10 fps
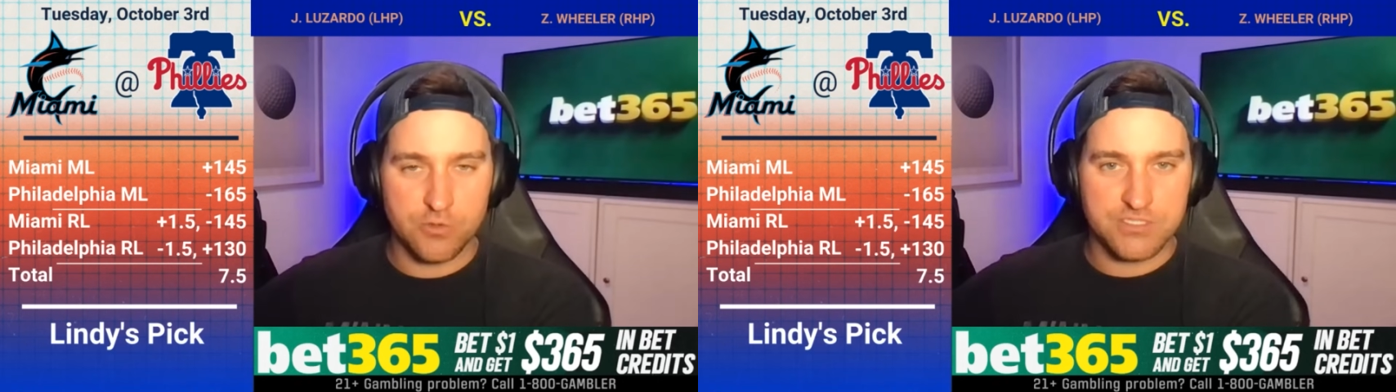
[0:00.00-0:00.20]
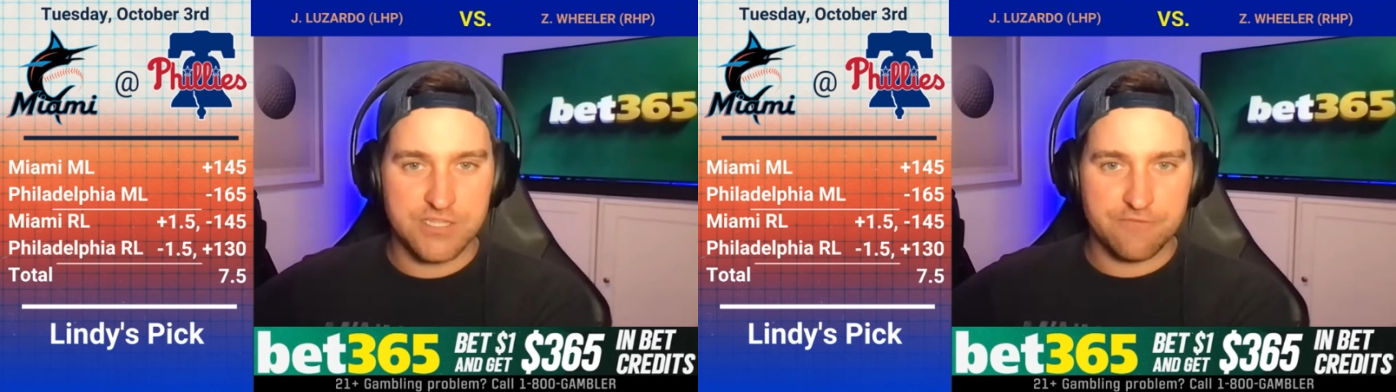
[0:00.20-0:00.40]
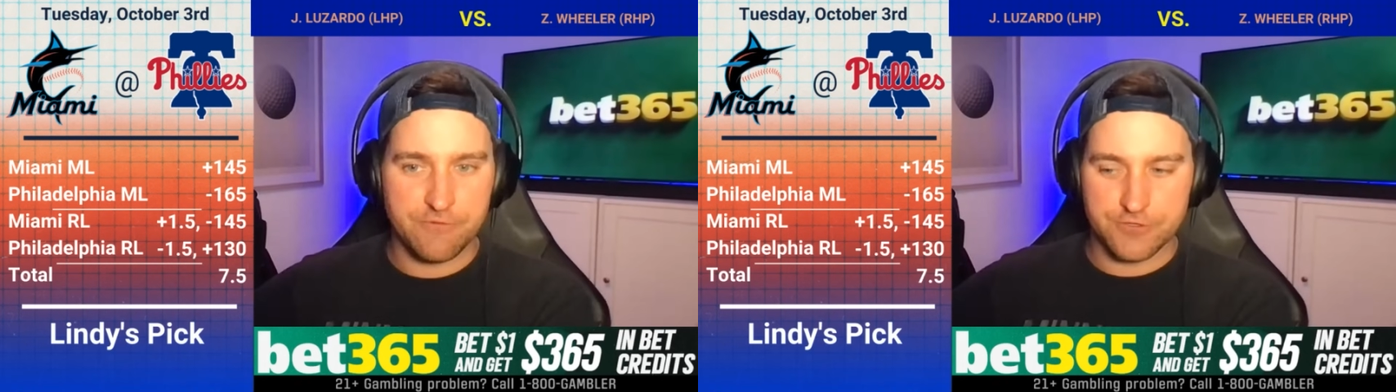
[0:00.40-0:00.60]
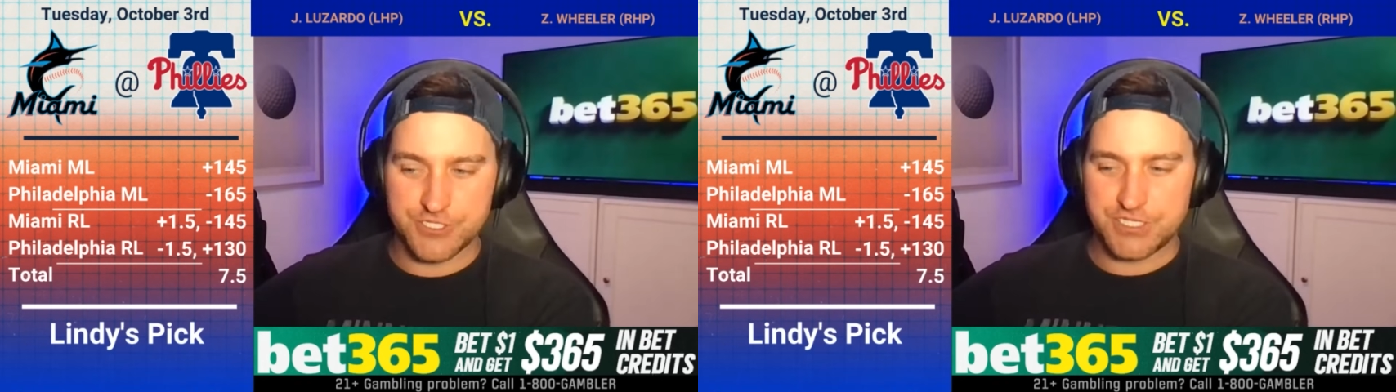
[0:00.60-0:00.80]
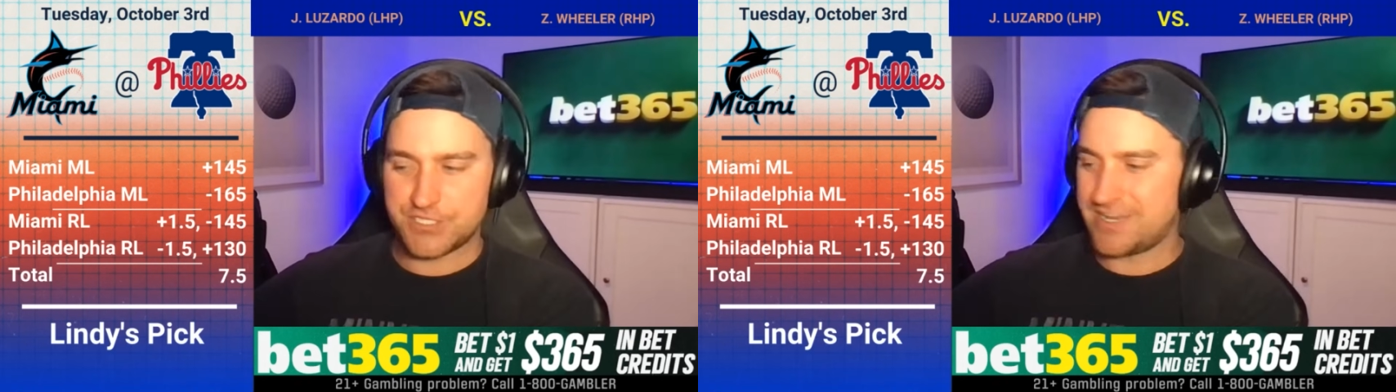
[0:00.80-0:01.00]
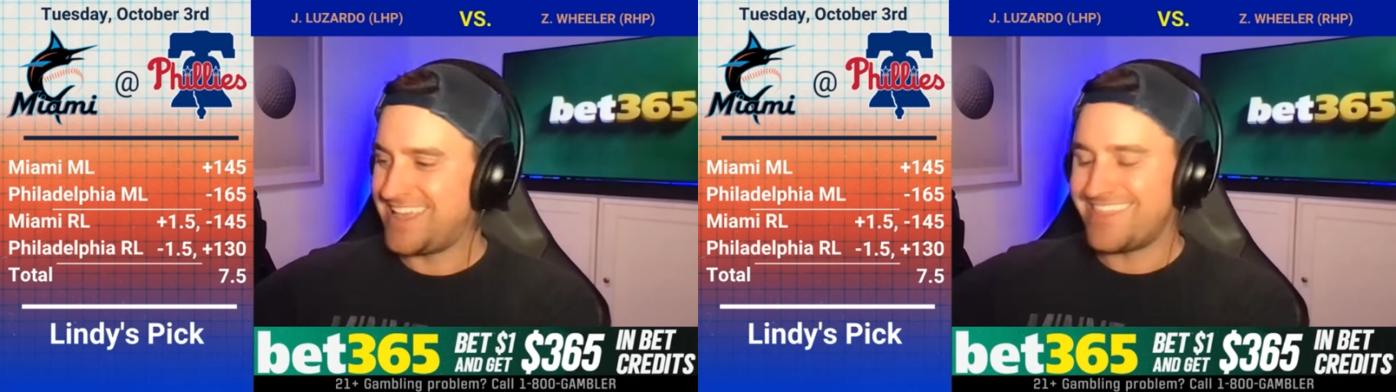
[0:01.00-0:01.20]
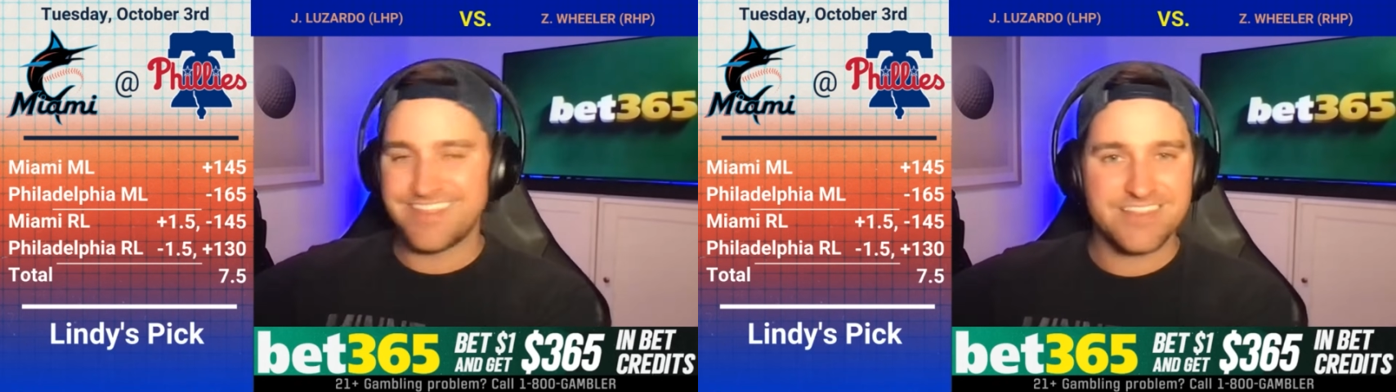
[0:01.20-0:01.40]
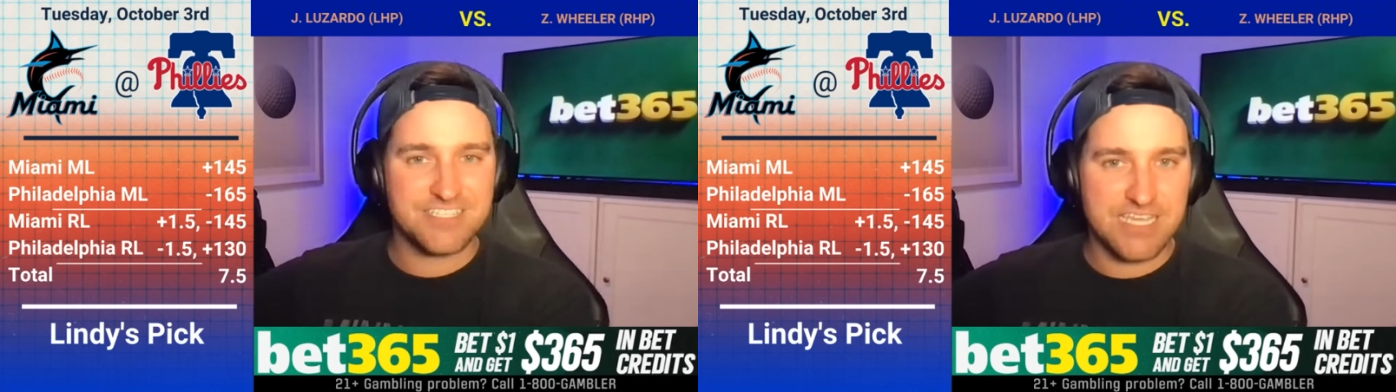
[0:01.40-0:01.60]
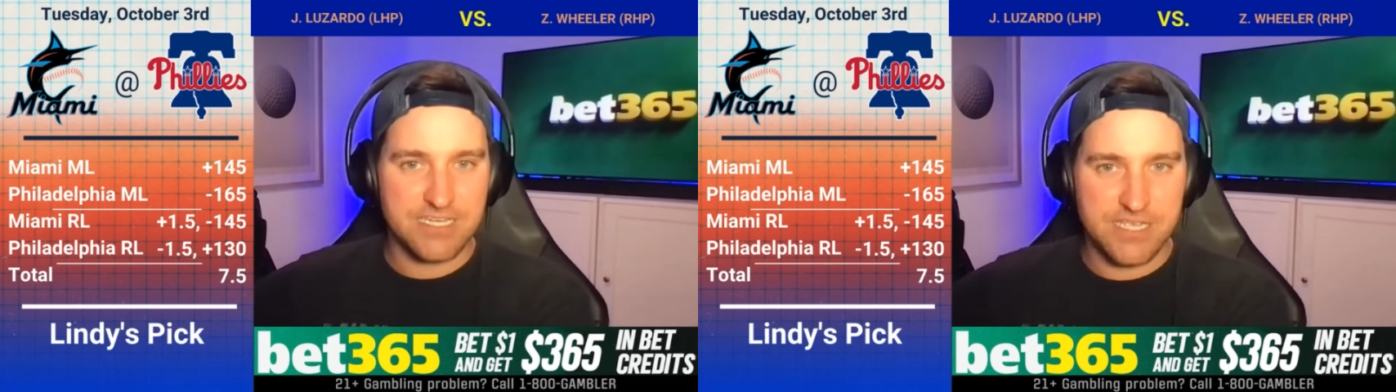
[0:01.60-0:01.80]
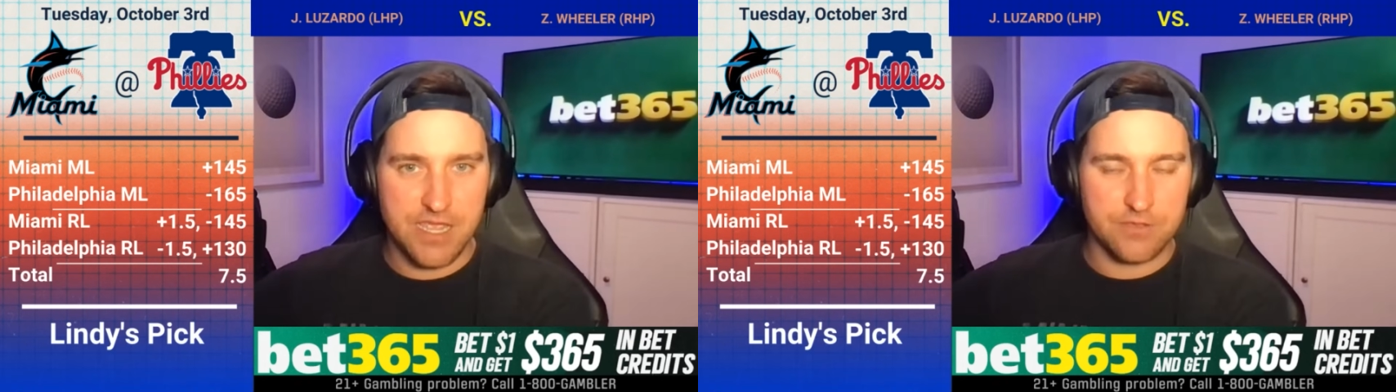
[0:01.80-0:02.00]
Louis in the first season, then the
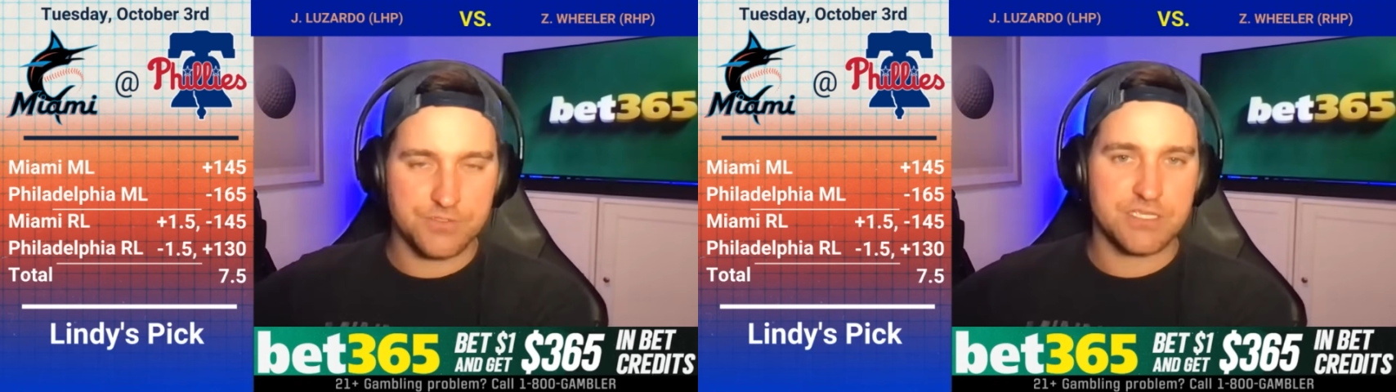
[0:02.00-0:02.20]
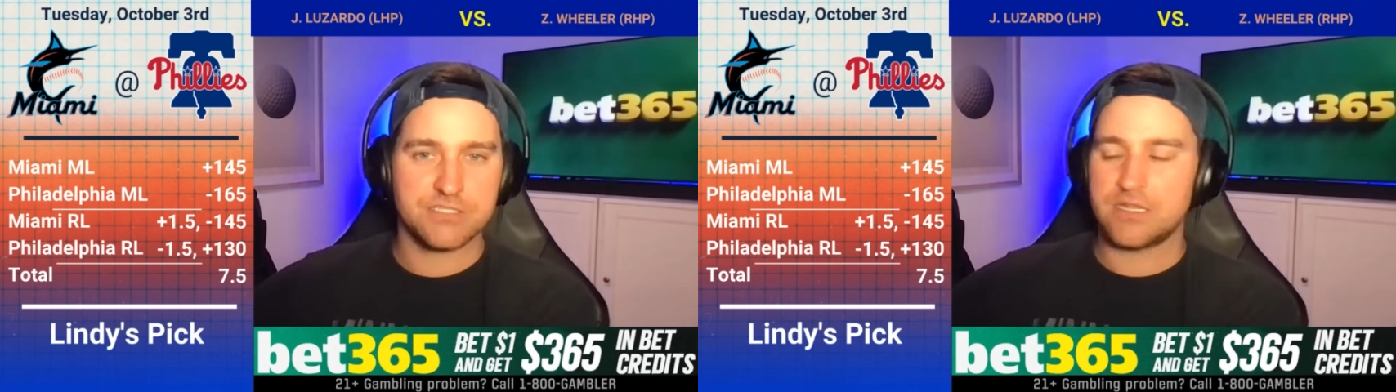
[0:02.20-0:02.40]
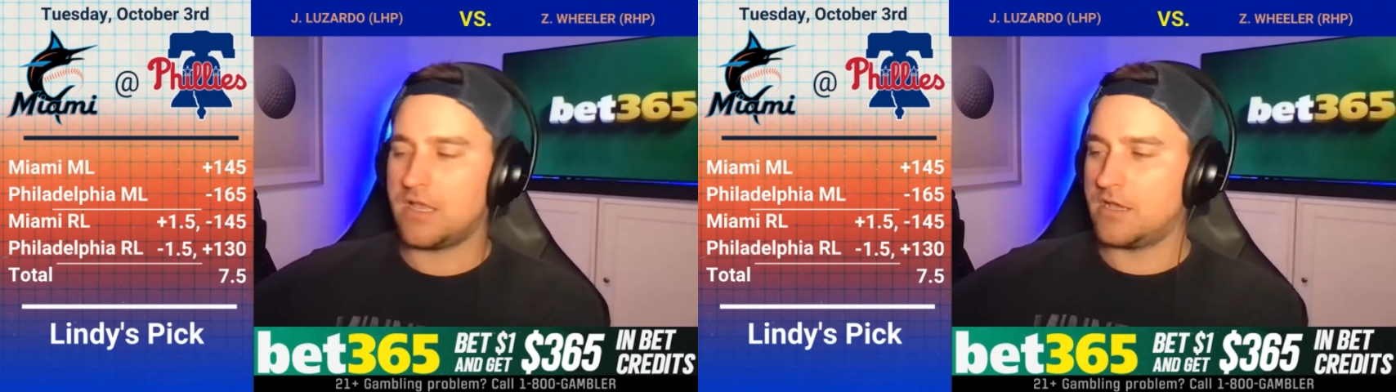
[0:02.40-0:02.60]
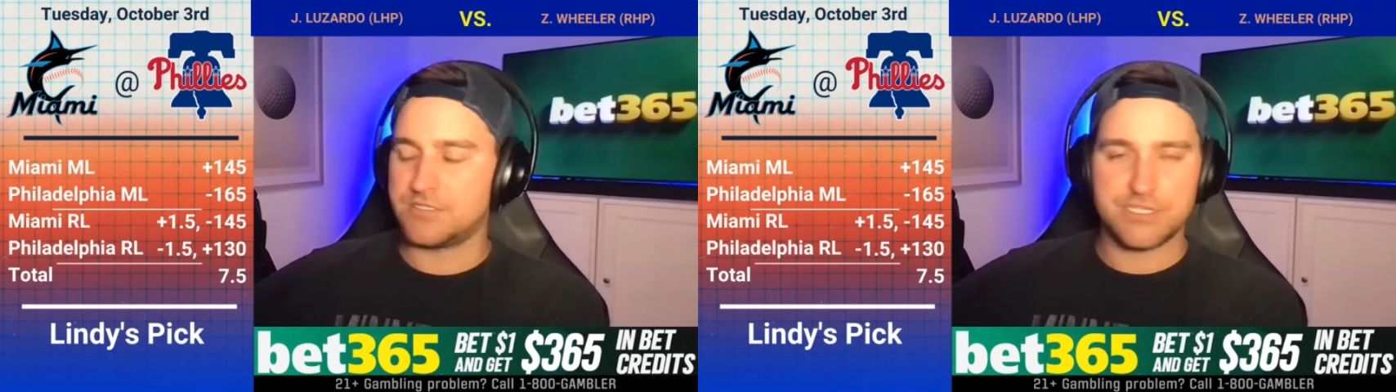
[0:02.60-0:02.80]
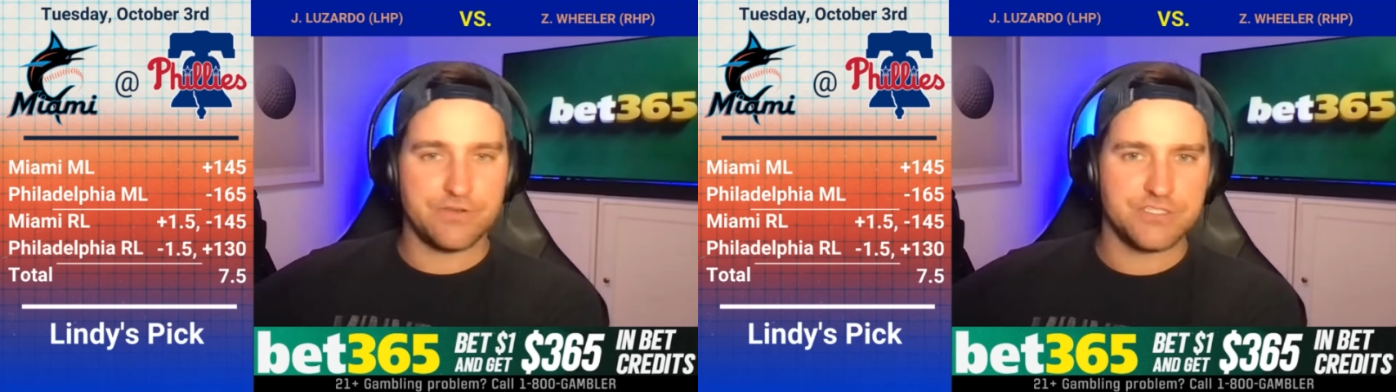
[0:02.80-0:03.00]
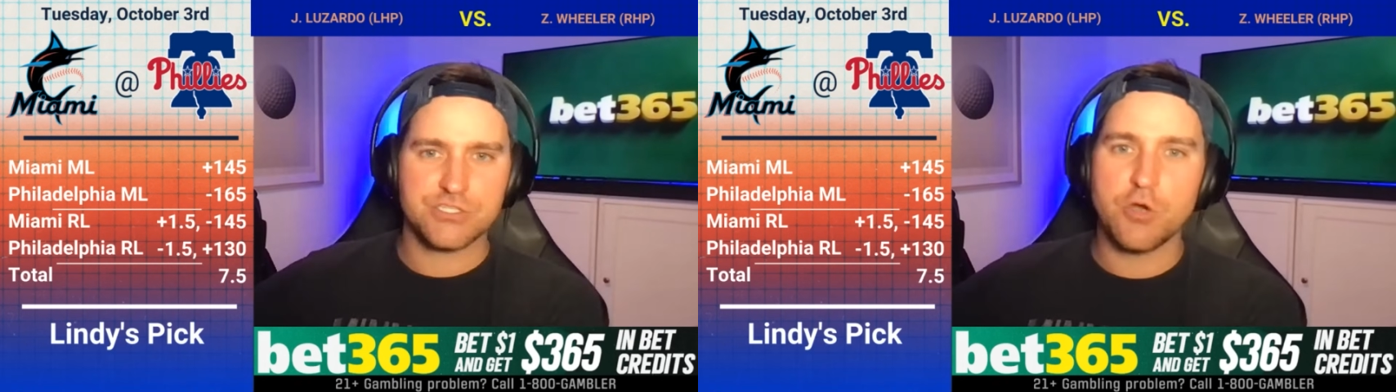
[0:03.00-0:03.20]
San Diego season uh, series.